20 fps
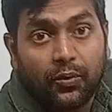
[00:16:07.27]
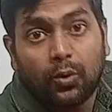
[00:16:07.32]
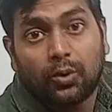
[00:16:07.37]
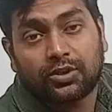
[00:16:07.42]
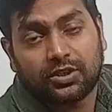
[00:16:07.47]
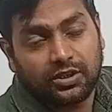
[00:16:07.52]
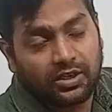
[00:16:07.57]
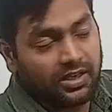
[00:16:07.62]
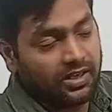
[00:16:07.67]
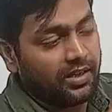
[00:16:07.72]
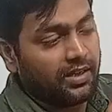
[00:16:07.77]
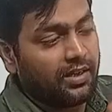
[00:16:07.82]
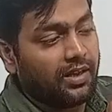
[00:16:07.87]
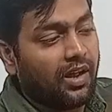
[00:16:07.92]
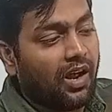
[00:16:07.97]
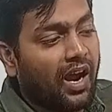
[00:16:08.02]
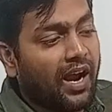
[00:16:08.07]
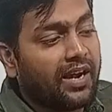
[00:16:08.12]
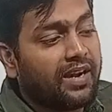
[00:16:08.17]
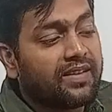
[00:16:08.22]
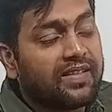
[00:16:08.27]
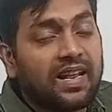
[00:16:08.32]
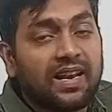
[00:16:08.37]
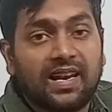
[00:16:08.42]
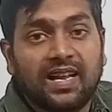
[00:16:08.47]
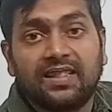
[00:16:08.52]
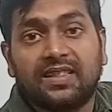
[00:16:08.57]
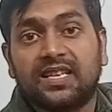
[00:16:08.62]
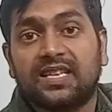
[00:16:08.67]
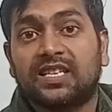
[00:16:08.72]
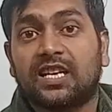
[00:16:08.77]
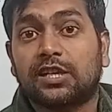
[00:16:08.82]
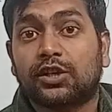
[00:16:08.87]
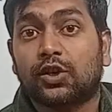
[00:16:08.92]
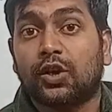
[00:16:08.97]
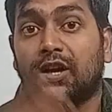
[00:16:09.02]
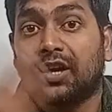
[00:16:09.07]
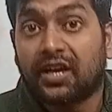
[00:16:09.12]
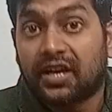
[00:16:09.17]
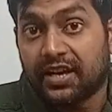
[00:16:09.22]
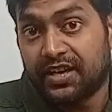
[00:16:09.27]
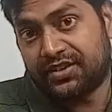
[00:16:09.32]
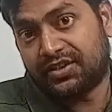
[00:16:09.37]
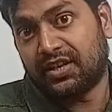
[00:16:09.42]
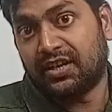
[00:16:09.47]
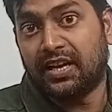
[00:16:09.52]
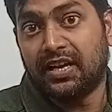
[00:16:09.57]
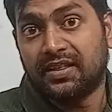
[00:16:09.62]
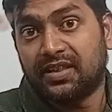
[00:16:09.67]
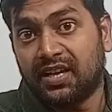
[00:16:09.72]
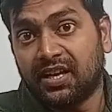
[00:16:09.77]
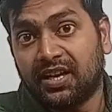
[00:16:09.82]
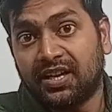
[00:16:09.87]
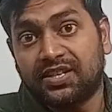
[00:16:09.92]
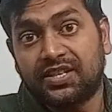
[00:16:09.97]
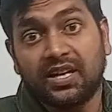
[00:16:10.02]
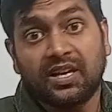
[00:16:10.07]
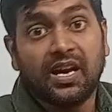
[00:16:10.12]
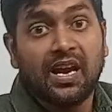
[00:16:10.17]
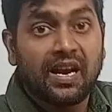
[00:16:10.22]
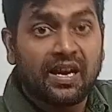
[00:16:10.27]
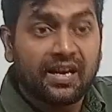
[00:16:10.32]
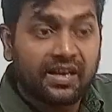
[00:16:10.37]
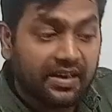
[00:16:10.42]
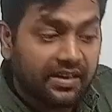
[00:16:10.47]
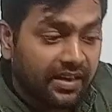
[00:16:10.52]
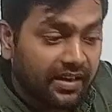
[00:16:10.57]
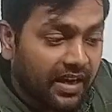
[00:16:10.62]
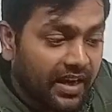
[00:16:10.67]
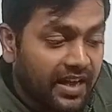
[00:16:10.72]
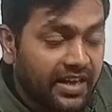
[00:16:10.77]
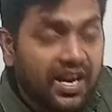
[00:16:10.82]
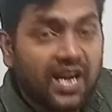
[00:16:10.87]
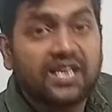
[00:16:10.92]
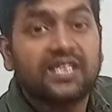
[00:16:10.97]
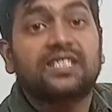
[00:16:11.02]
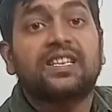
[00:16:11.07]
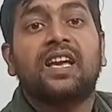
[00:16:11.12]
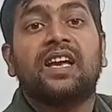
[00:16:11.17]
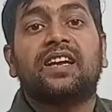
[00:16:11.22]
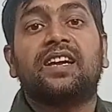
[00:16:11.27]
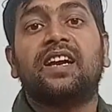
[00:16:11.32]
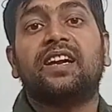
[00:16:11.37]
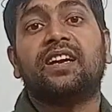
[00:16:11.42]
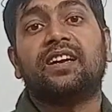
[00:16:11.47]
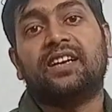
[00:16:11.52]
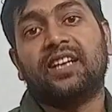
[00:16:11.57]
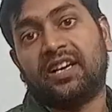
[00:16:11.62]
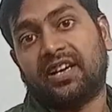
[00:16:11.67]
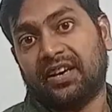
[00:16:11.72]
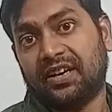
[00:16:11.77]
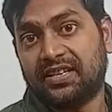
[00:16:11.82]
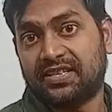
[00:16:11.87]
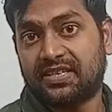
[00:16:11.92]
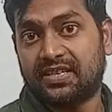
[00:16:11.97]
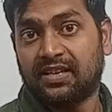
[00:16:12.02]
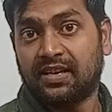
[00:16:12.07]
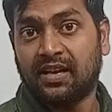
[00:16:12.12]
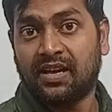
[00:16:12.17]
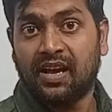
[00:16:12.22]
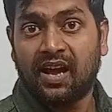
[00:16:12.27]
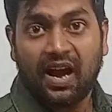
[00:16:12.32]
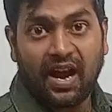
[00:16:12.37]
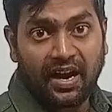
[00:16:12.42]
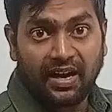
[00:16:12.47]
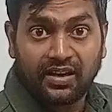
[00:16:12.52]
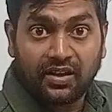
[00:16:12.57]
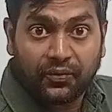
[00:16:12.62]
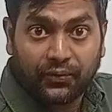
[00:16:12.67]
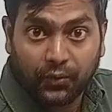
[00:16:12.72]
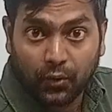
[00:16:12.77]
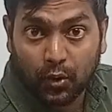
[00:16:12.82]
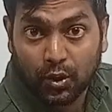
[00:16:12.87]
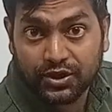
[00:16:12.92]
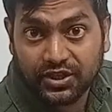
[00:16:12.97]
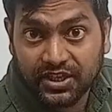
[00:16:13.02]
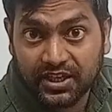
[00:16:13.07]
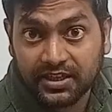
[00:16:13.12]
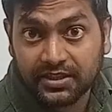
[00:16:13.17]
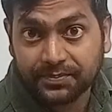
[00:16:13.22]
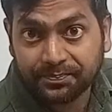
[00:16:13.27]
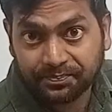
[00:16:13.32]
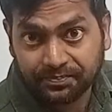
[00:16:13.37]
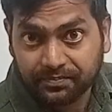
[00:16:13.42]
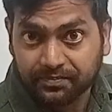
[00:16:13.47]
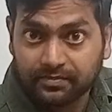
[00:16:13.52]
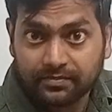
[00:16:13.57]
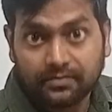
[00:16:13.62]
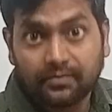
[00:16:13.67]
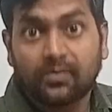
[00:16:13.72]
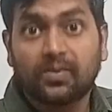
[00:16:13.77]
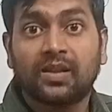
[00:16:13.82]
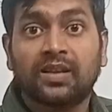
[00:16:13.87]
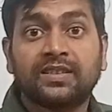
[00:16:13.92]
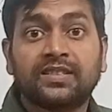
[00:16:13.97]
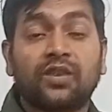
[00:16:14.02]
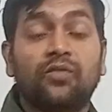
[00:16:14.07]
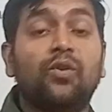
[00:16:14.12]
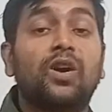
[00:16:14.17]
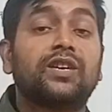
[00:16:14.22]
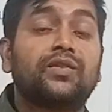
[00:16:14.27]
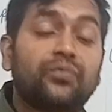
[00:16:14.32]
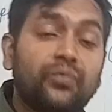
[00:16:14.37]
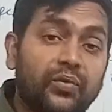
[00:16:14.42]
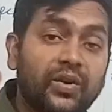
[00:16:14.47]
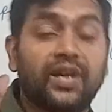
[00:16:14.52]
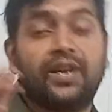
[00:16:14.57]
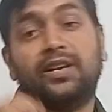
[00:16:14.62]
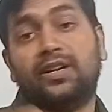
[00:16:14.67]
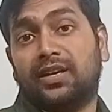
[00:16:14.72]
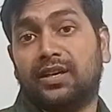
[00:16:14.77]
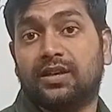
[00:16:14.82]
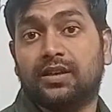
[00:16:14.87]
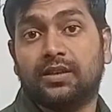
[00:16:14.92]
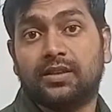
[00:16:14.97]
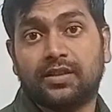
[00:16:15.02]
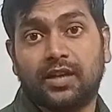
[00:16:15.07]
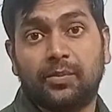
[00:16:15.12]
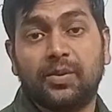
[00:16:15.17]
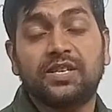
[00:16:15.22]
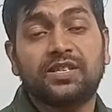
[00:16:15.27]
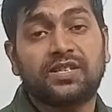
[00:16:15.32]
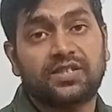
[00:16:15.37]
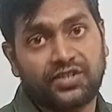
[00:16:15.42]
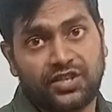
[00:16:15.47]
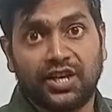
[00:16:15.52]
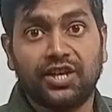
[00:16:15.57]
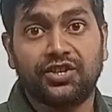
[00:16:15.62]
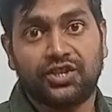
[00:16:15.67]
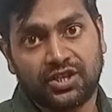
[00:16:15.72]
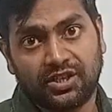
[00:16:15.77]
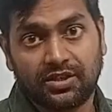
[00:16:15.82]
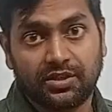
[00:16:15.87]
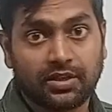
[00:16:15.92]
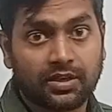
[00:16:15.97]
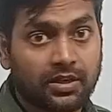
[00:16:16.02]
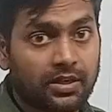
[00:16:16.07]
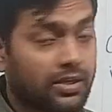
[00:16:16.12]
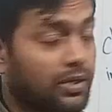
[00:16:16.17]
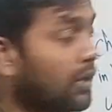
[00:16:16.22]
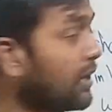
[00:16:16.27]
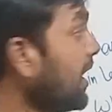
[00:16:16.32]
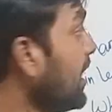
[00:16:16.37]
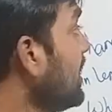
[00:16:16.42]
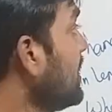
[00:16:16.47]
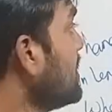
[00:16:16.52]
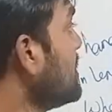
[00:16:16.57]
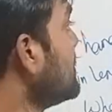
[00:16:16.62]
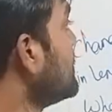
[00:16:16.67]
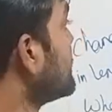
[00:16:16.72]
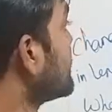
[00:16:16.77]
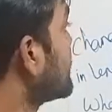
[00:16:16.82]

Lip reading: force and the length is also increasing, the area is getting decreased and the force is somewhat varying, that means changing. Okay,